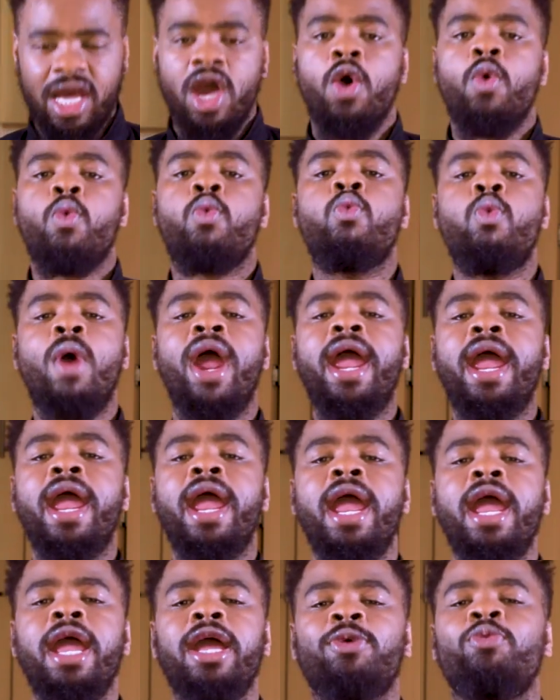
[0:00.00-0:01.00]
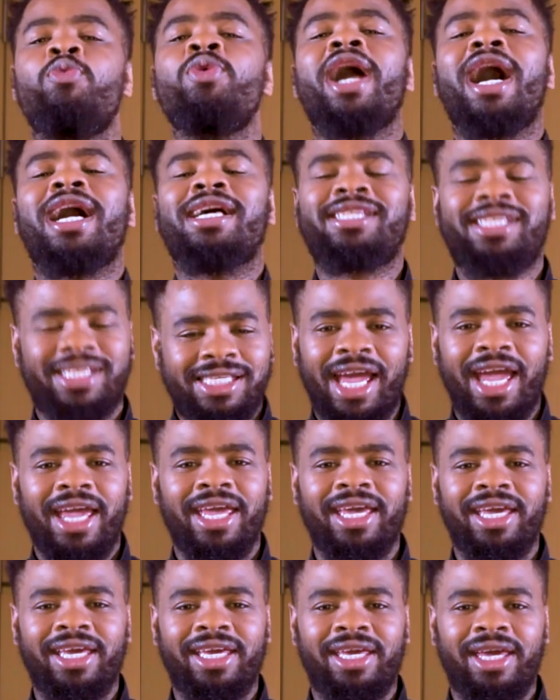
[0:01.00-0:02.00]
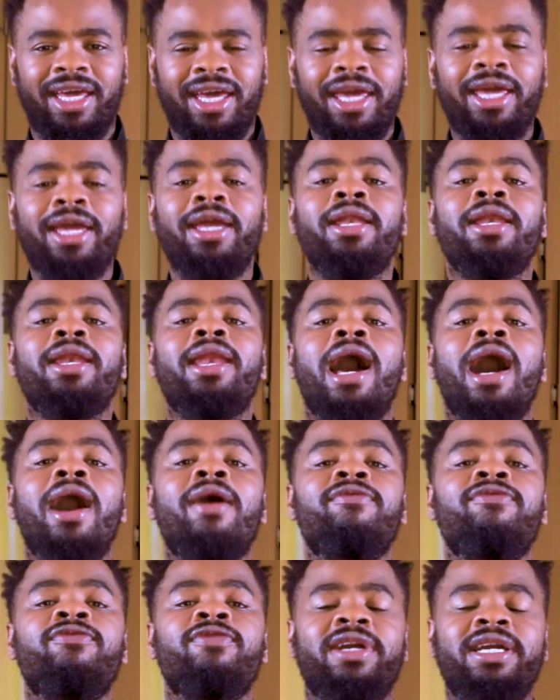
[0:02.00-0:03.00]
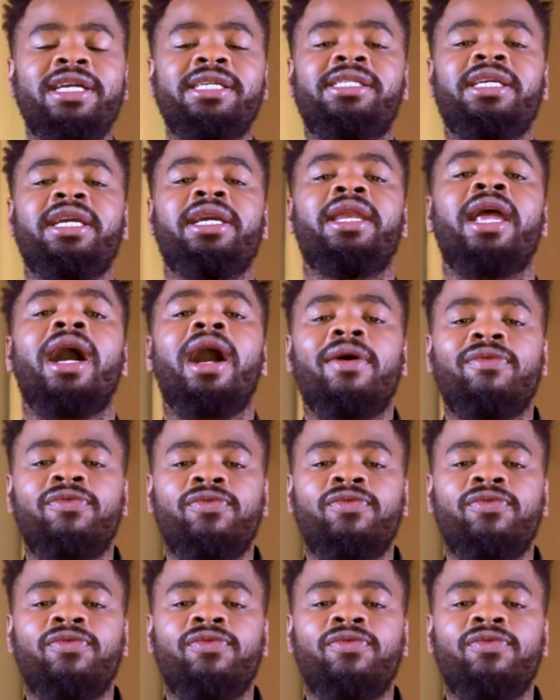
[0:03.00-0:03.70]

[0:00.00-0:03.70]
where we are saying, enough is enough.